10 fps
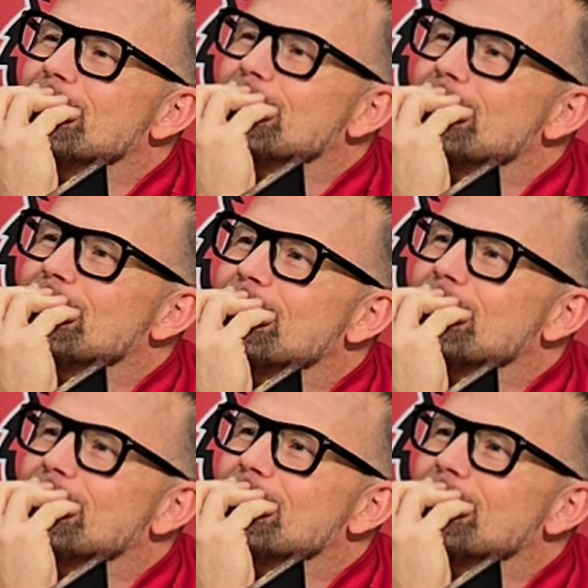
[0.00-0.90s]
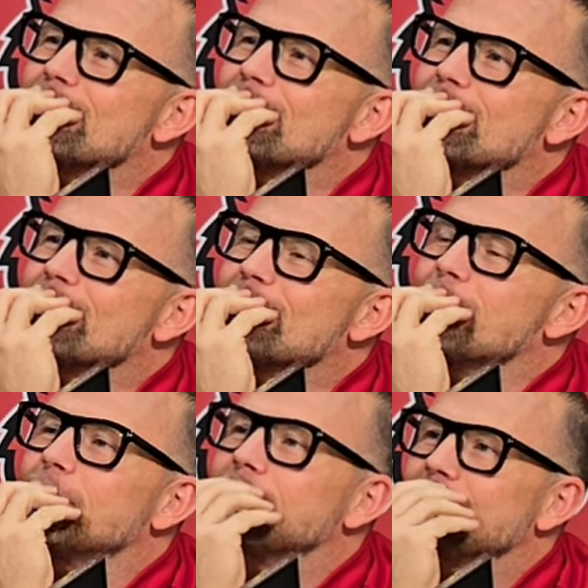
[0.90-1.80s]
defense,
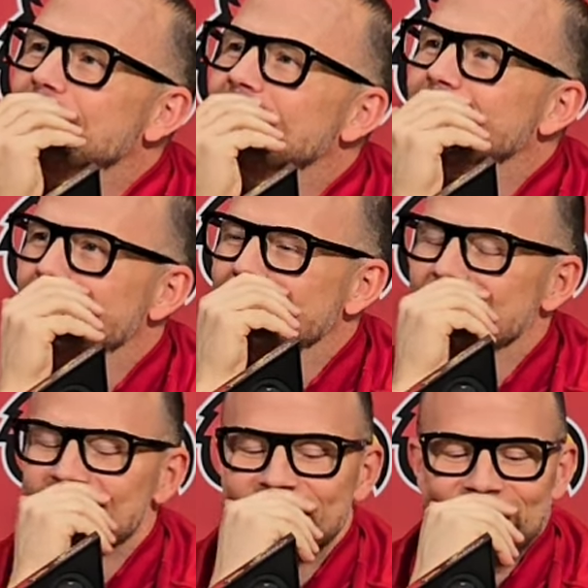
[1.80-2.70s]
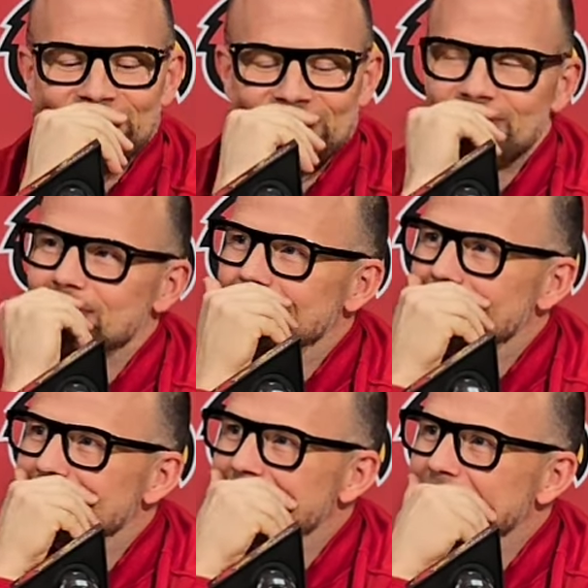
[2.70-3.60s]
be what it is, anything
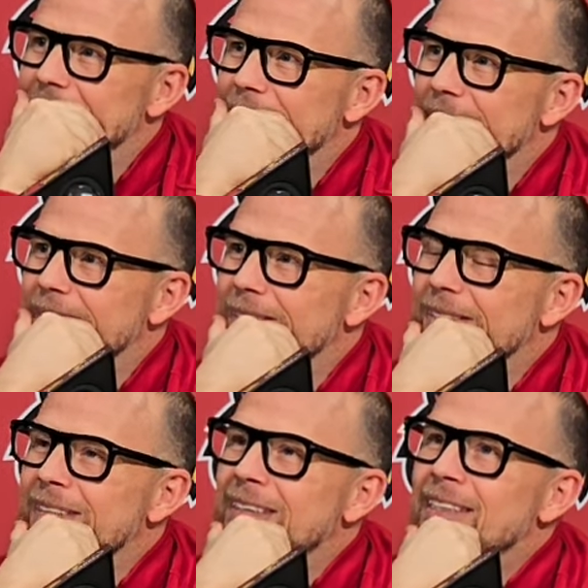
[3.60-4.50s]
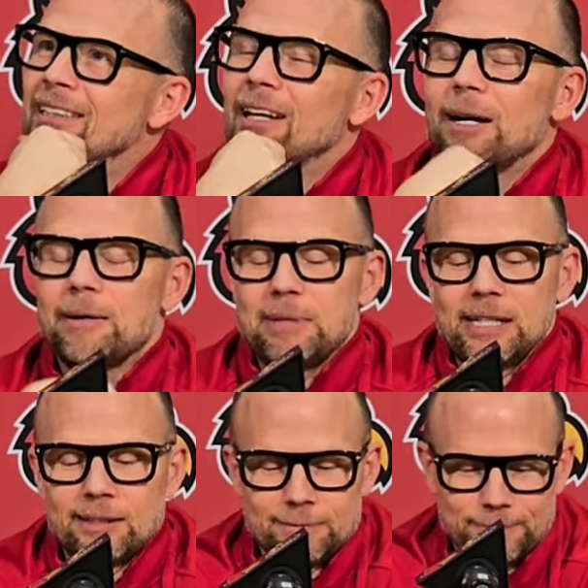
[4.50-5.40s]
like that you can think of at this point? I
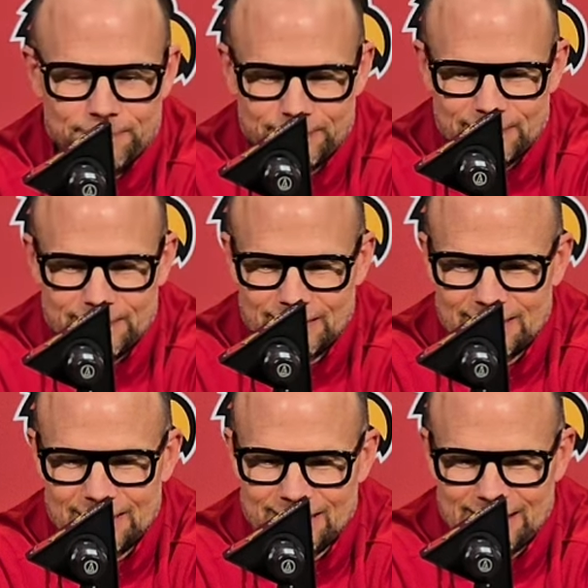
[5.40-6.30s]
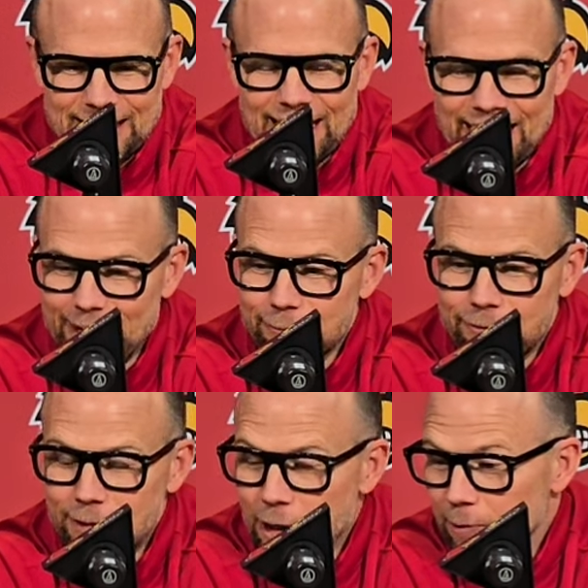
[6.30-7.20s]
mean, I get
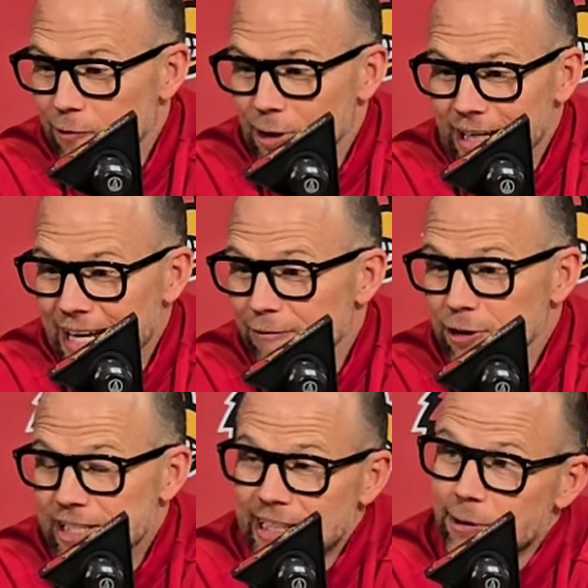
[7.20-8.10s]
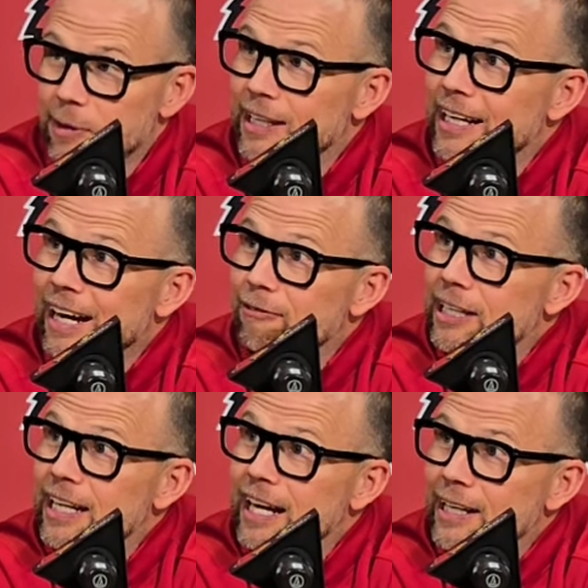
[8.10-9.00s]
on them for every single thing,
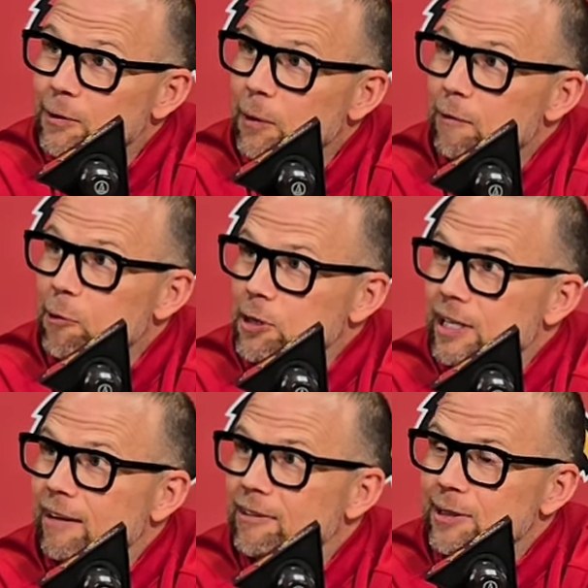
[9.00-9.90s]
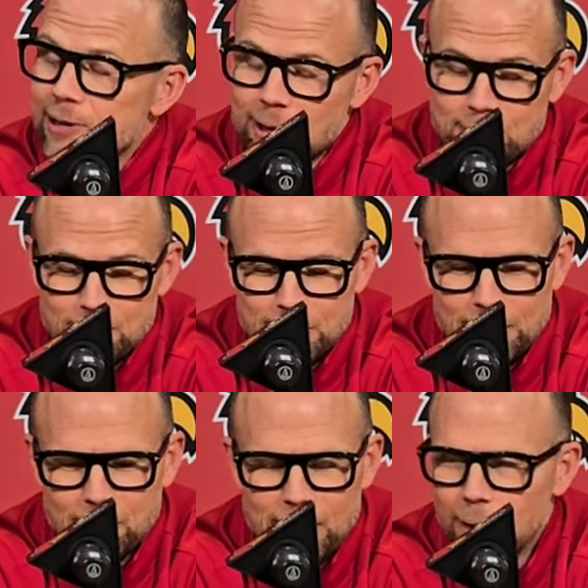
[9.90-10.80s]
every day, 24/7. So
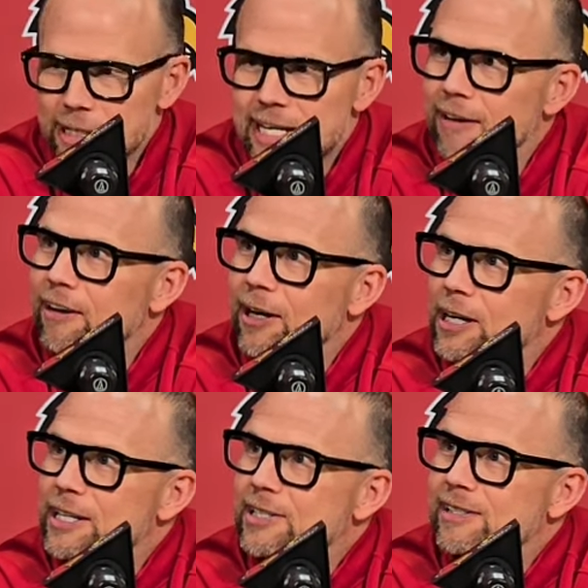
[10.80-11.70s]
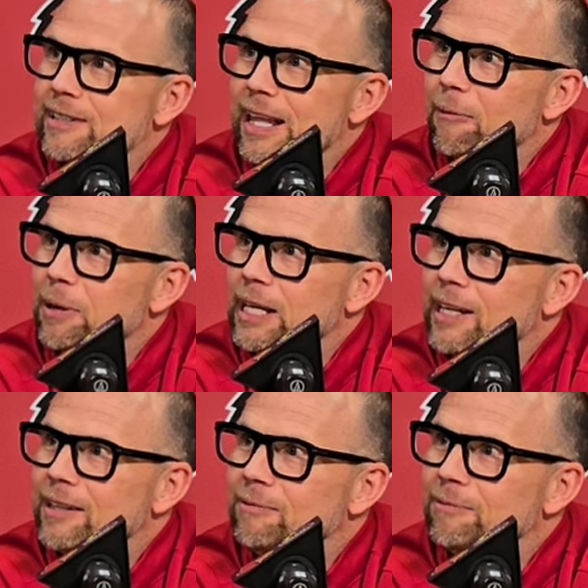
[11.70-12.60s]
we always have areas that we
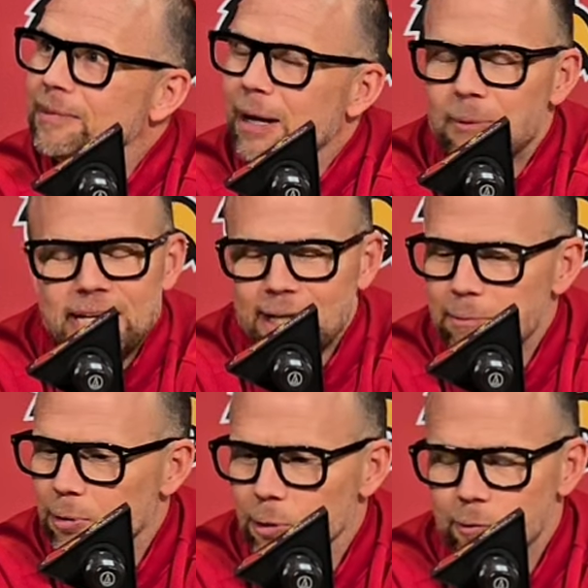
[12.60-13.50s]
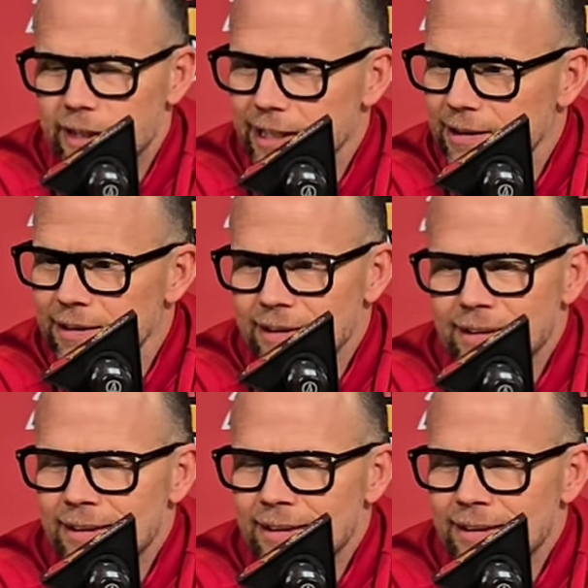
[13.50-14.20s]
can improve in.